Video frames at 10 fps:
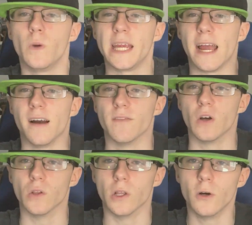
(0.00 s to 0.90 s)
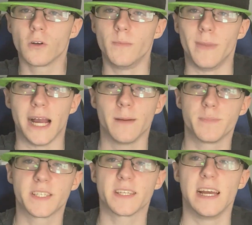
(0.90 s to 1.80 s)
we have local
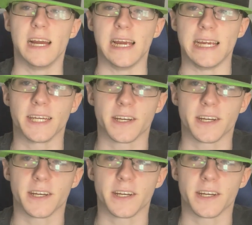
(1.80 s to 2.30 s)
maps and a